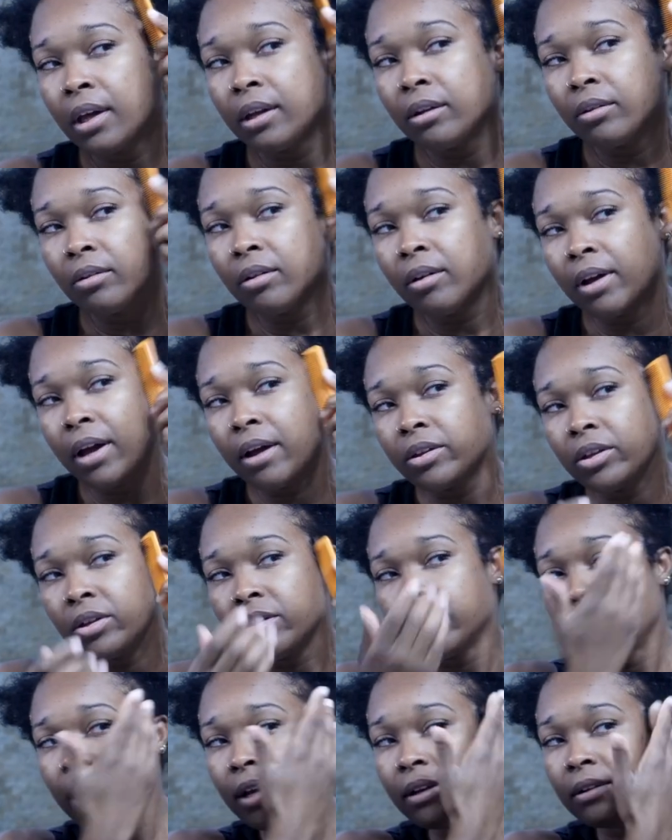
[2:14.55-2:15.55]
I don't know how
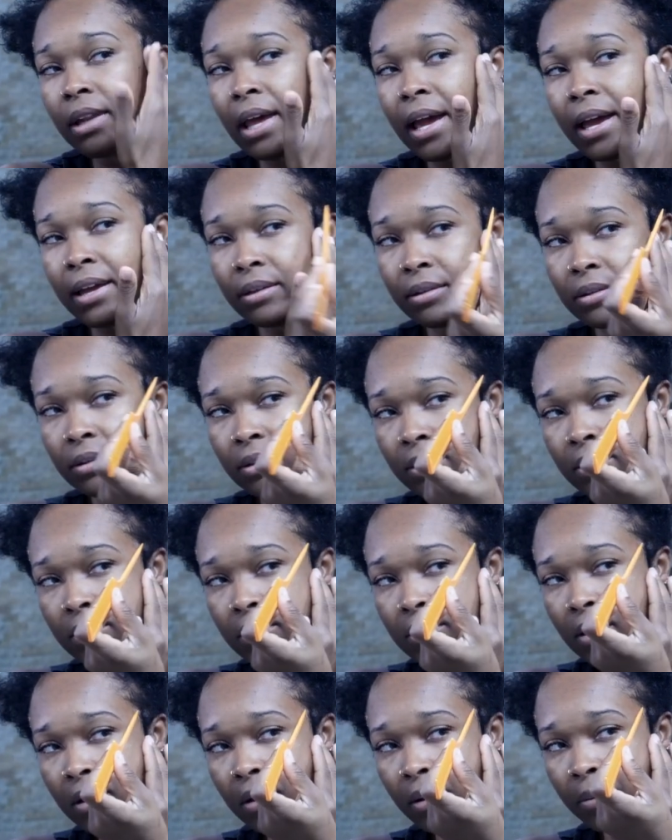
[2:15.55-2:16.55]
your hairline
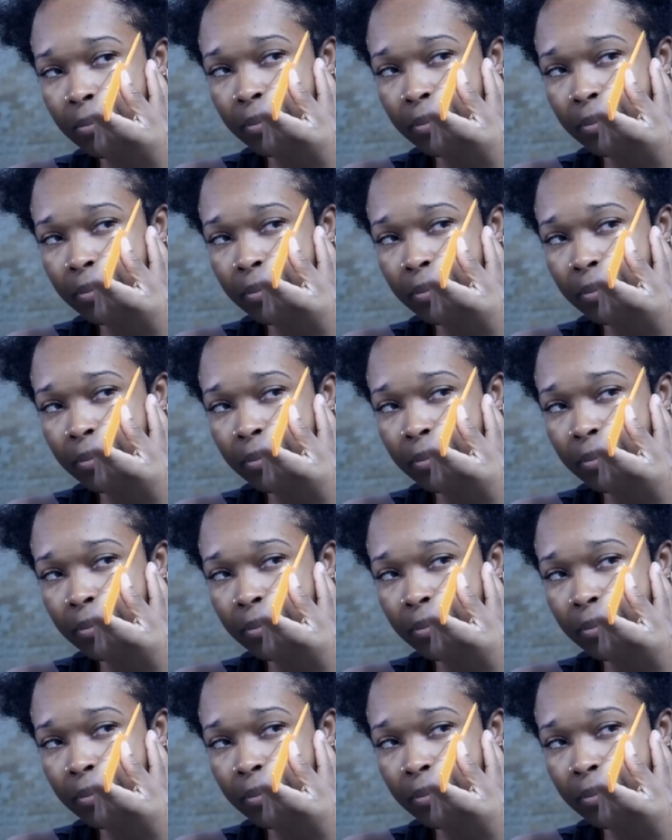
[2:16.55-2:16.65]
is,